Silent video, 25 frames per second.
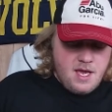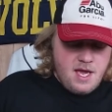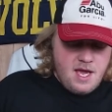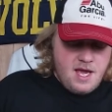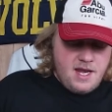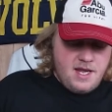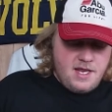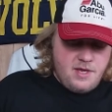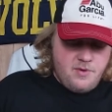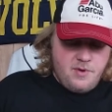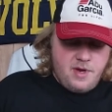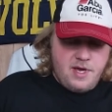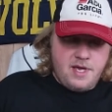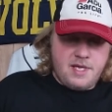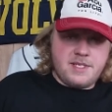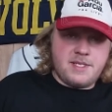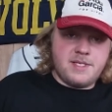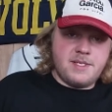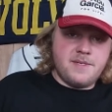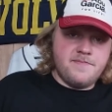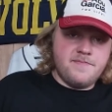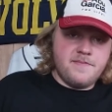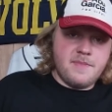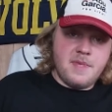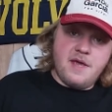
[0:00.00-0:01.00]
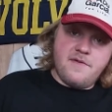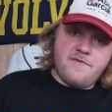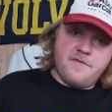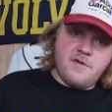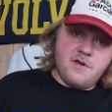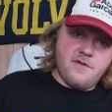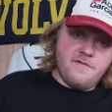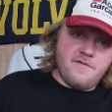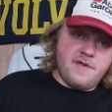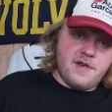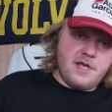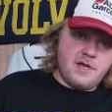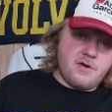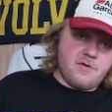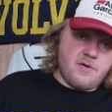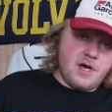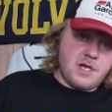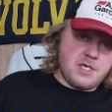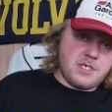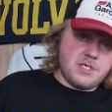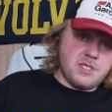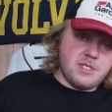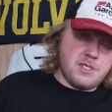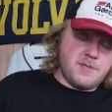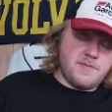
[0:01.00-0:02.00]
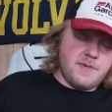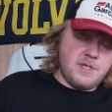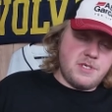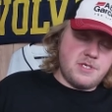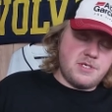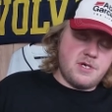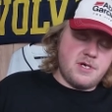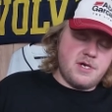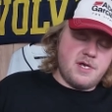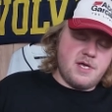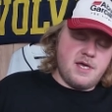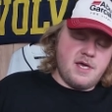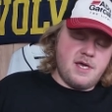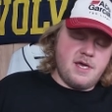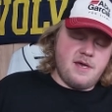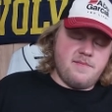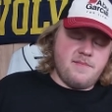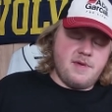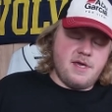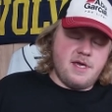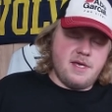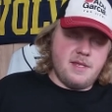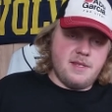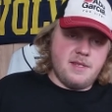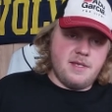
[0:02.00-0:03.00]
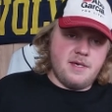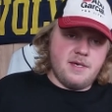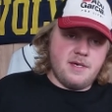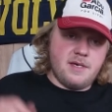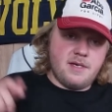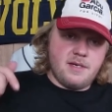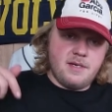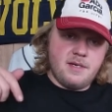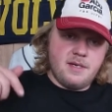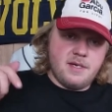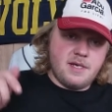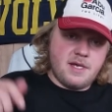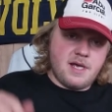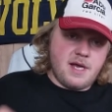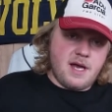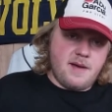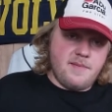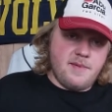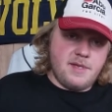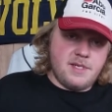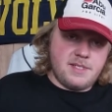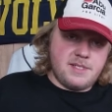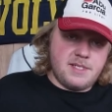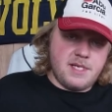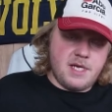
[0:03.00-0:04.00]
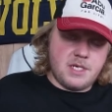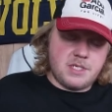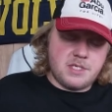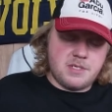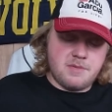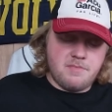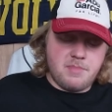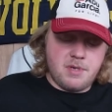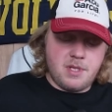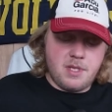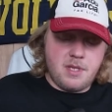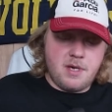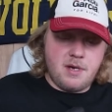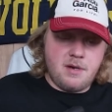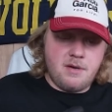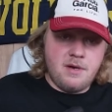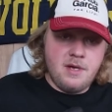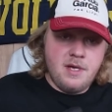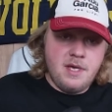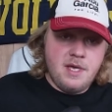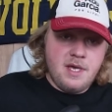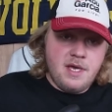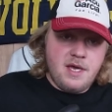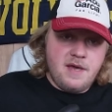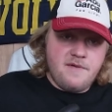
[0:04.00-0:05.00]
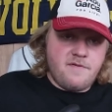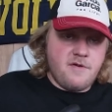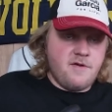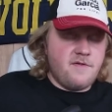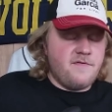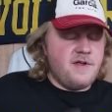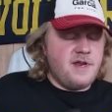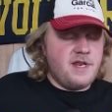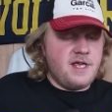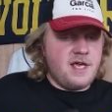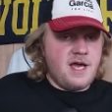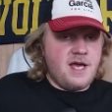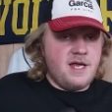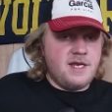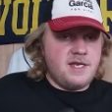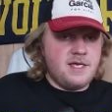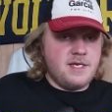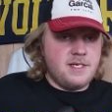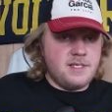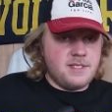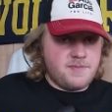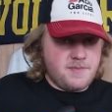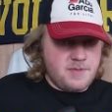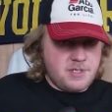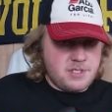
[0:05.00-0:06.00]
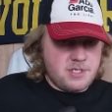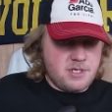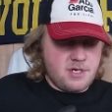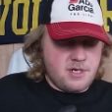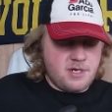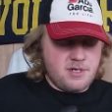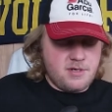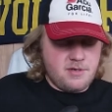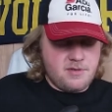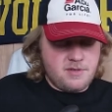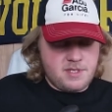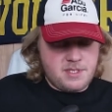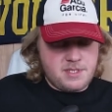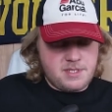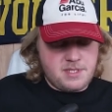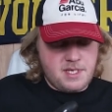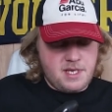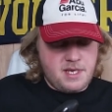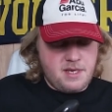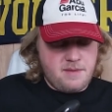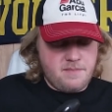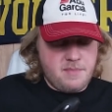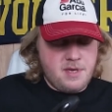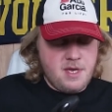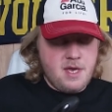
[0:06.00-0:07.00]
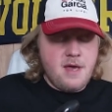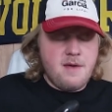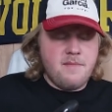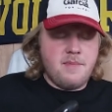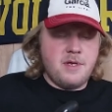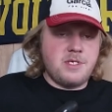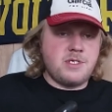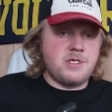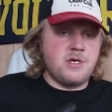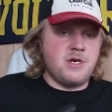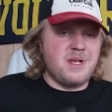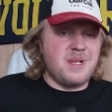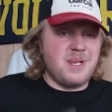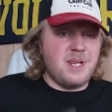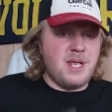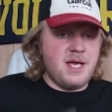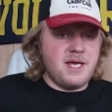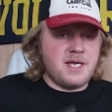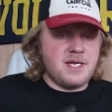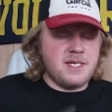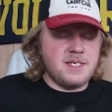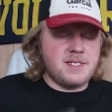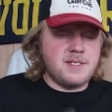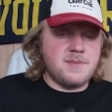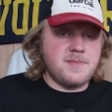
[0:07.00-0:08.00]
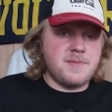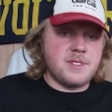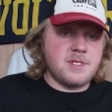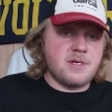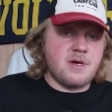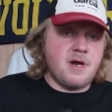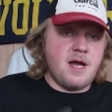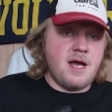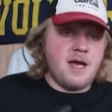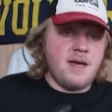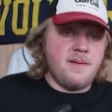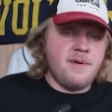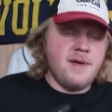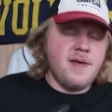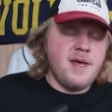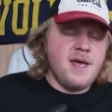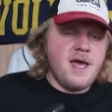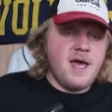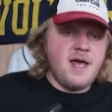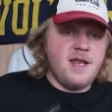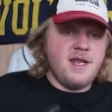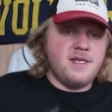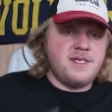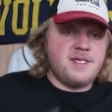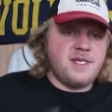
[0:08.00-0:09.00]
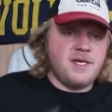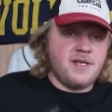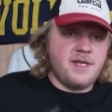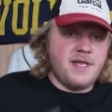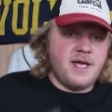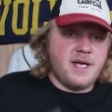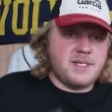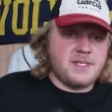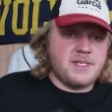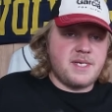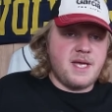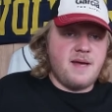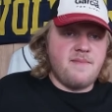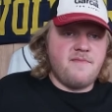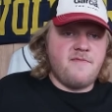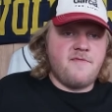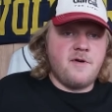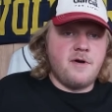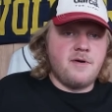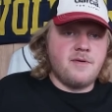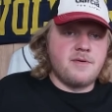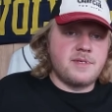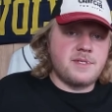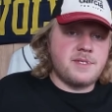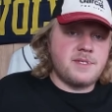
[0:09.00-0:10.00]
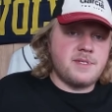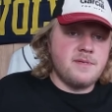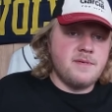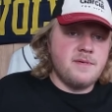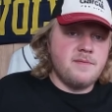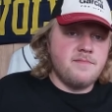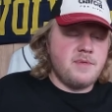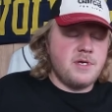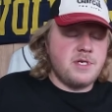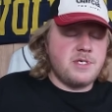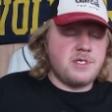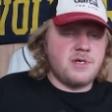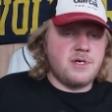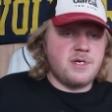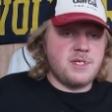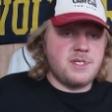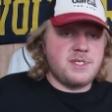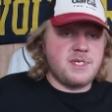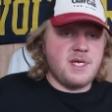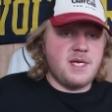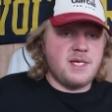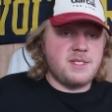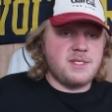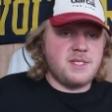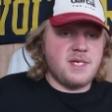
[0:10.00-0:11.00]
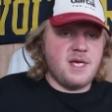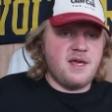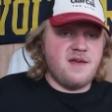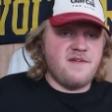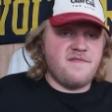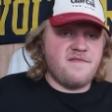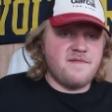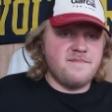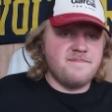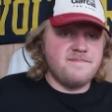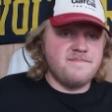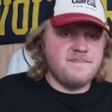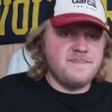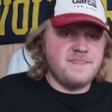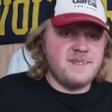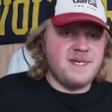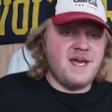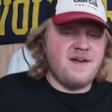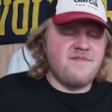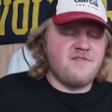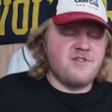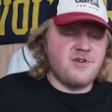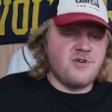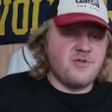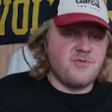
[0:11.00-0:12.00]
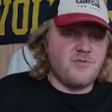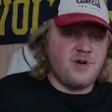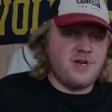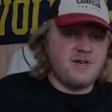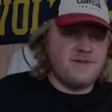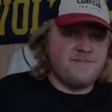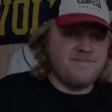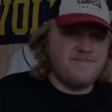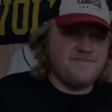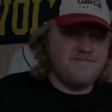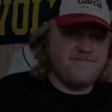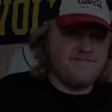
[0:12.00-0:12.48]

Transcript: Anyways, if you have any questions, be sure to hit me in the comment section below. If you have any ideas, be sure to do the same. Be sure to like and subscribe. And until next time, folks, be sure to stay safe and have a good one.